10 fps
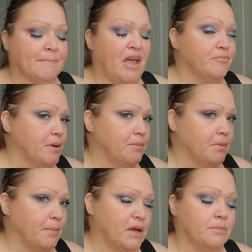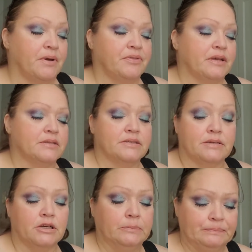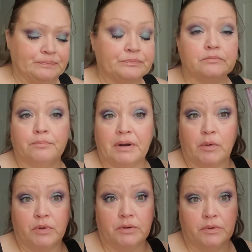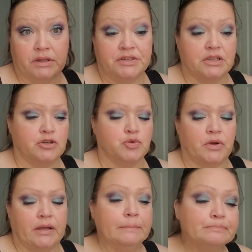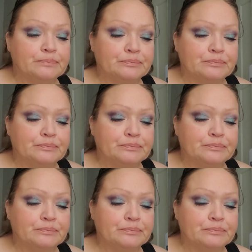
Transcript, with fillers: Haven't made up my mind about that still, but I really, really did enjoy it.